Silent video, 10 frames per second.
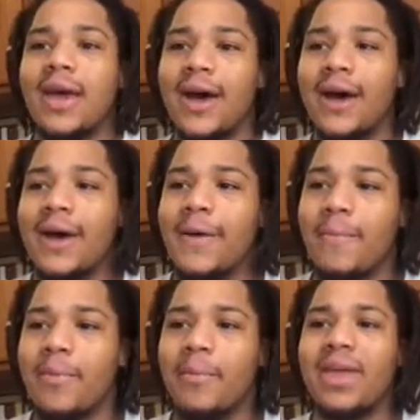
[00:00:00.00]

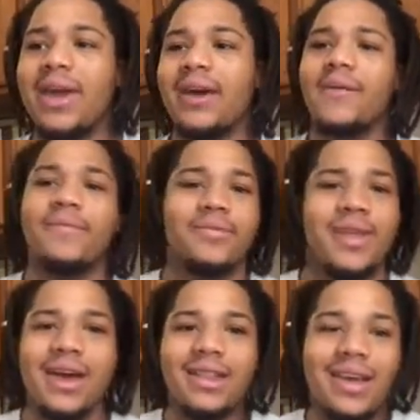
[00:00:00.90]
But yeah,
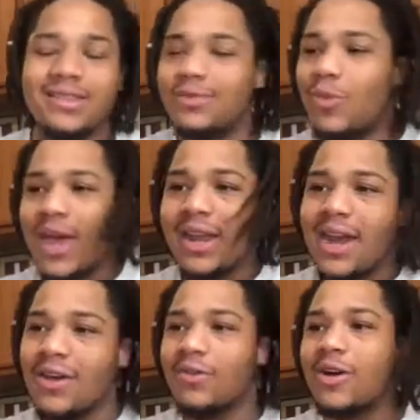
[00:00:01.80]
that's way
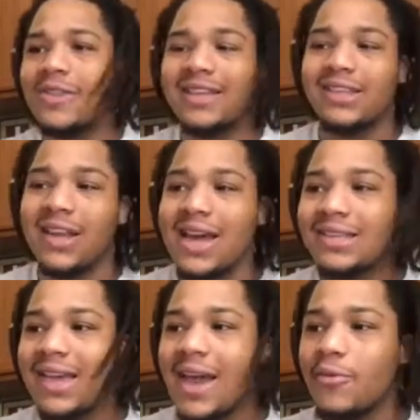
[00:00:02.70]
down the road. That's the
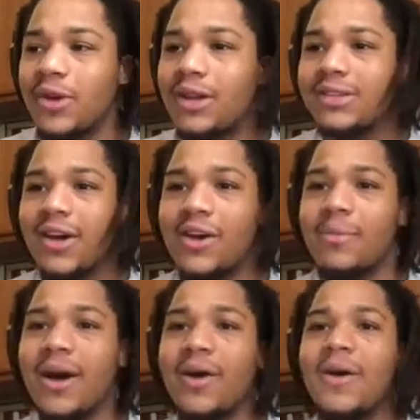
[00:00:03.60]
last game we need to talk
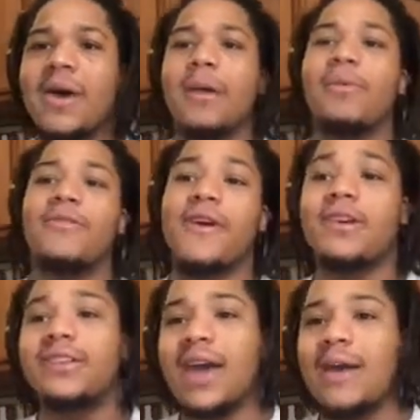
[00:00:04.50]
about. But
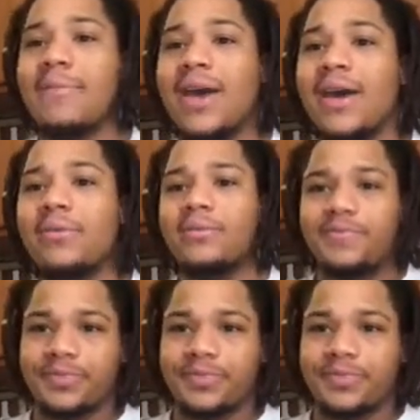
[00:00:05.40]
first game, man.